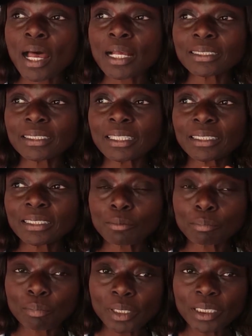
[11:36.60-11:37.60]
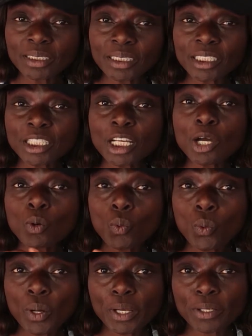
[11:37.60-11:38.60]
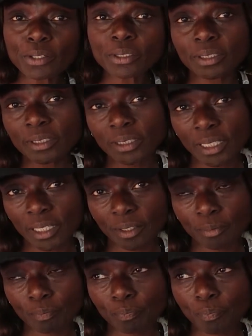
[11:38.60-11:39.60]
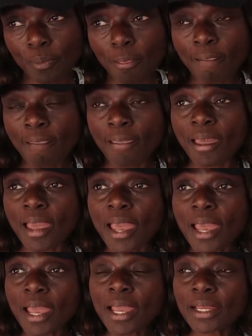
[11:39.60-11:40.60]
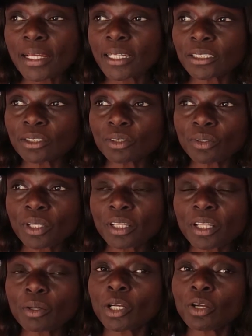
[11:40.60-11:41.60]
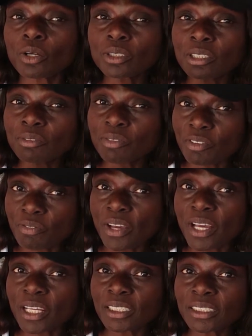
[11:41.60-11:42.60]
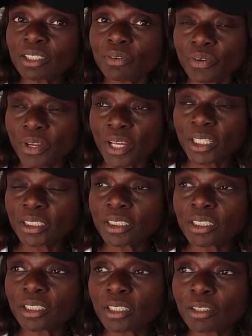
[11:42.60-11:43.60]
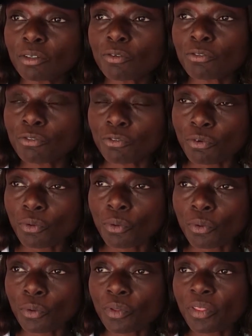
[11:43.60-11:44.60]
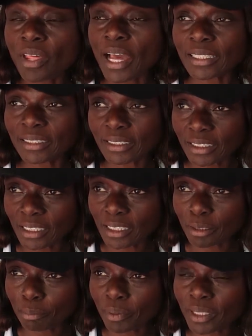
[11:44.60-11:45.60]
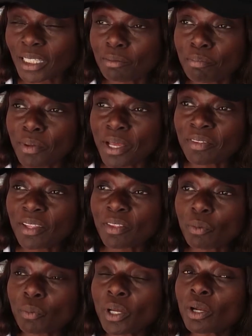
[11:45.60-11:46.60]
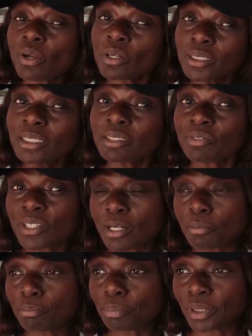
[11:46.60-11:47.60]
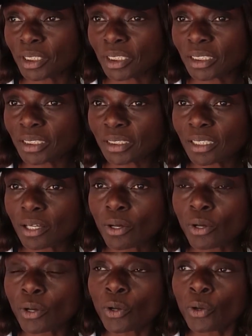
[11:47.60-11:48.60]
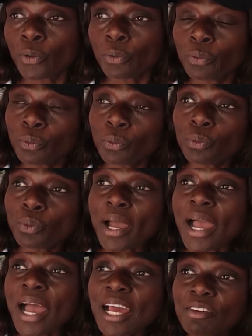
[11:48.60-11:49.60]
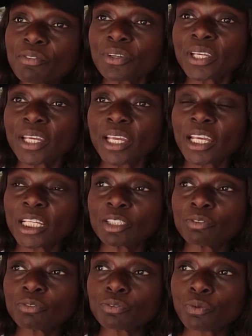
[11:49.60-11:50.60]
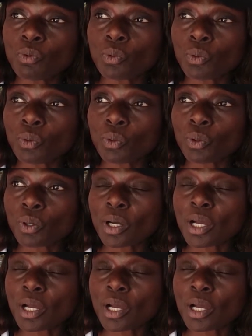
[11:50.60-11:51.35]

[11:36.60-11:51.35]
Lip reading: Accessibility Awareness Day. And I saw that there were lots of events created for that day, but it meant that there were lots of companies who advocate for